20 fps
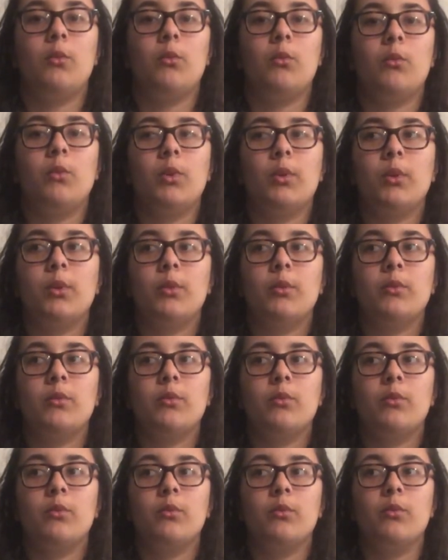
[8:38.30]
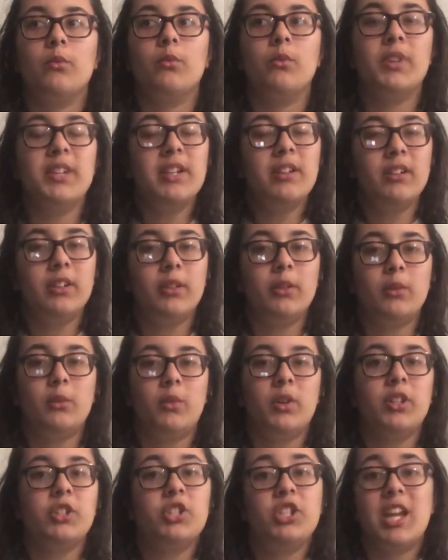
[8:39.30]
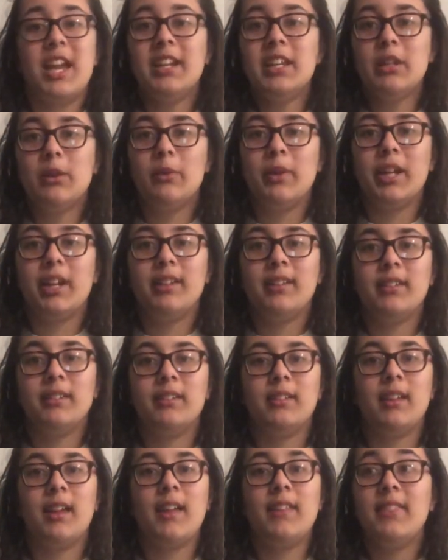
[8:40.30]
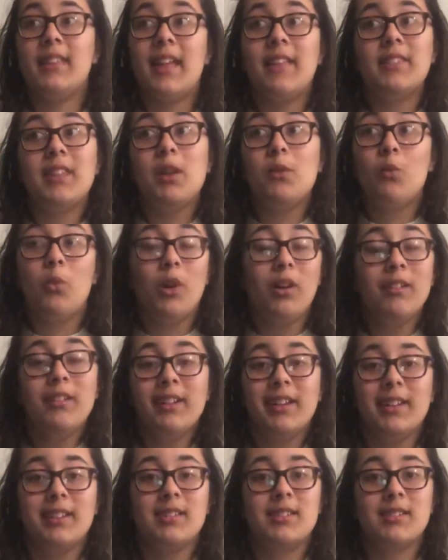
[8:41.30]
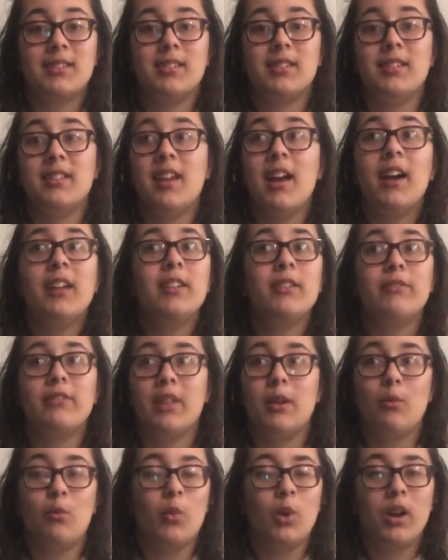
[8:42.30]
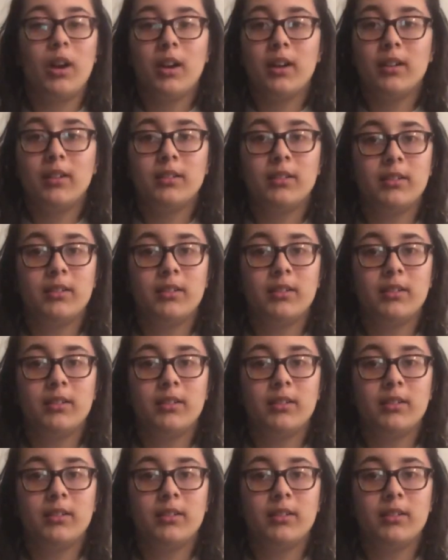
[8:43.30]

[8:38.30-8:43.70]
were real, were genuine, and they weren't. None of them were.